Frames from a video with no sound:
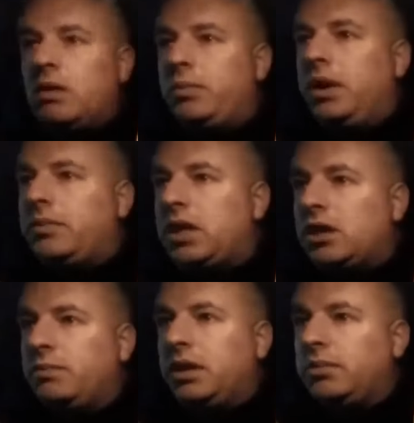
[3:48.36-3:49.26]
Well peeps,
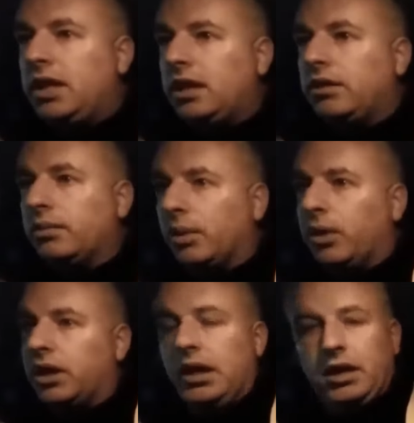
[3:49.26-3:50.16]
that's me made it to my
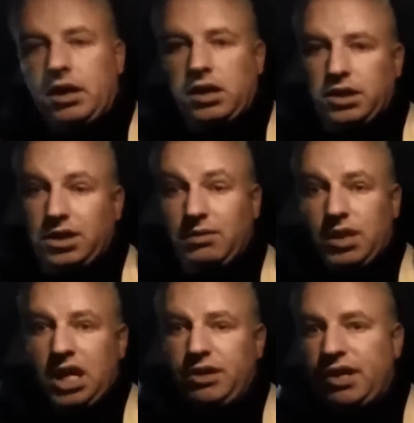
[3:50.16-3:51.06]
work. As you can see,
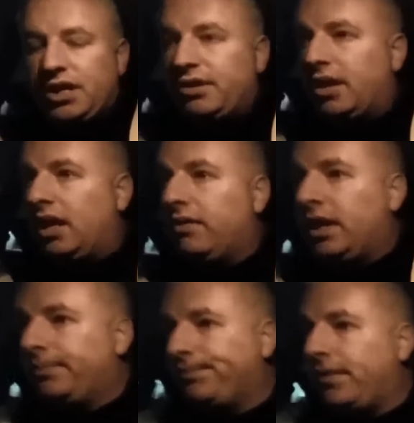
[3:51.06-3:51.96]
we're an interesting drive
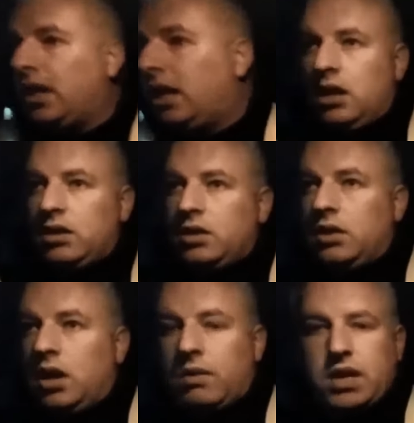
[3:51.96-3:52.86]
in.
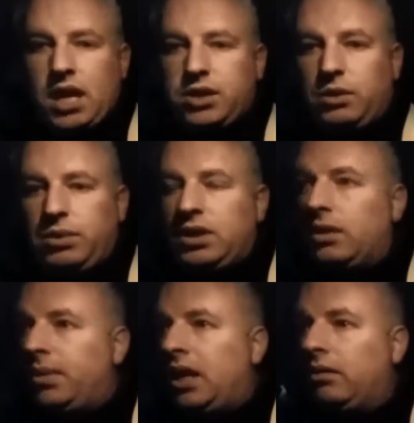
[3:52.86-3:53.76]
So I'll catch up with you
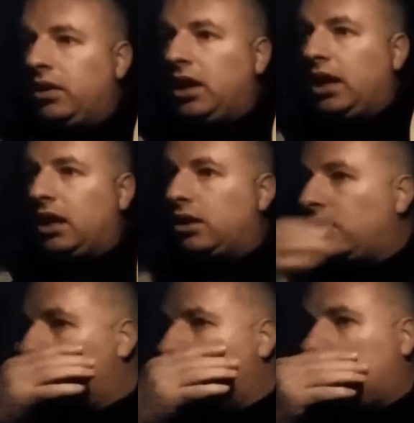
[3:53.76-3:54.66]
in a bit. I'm going to get the
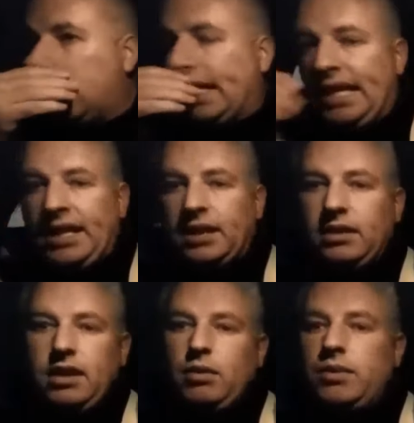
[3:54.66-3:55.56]
truck all ready,
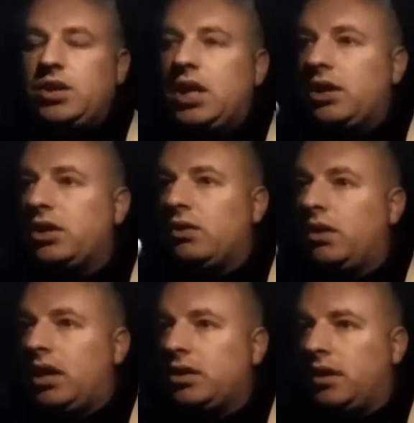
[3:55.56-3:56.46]
get all the checks and
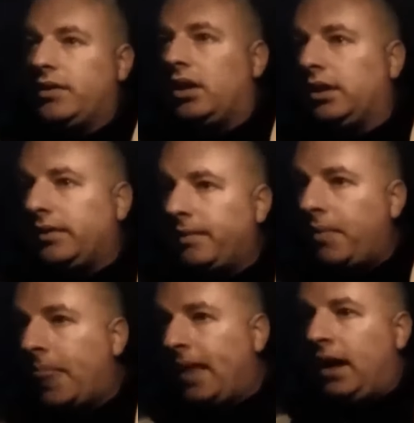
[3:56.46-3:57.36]
all that stuff done,
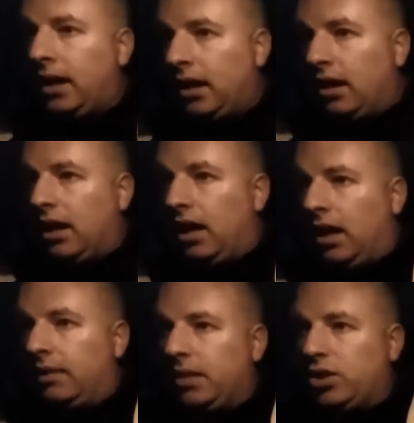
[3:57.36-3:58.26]

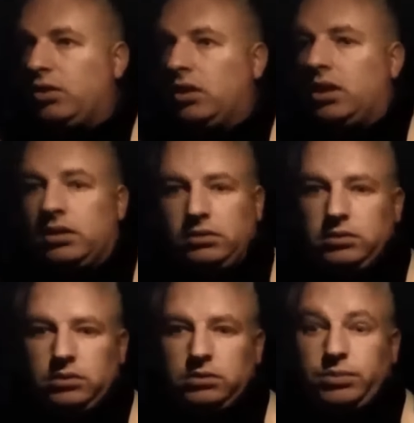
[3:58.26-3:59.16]
and make sure
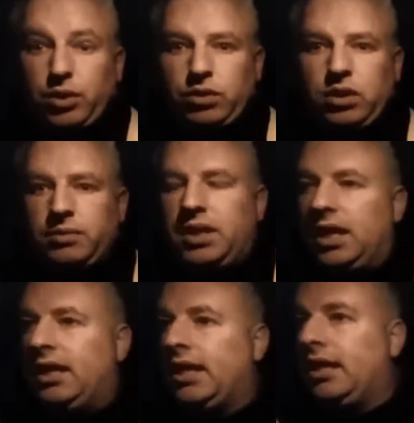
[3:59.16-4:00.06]
the road up to the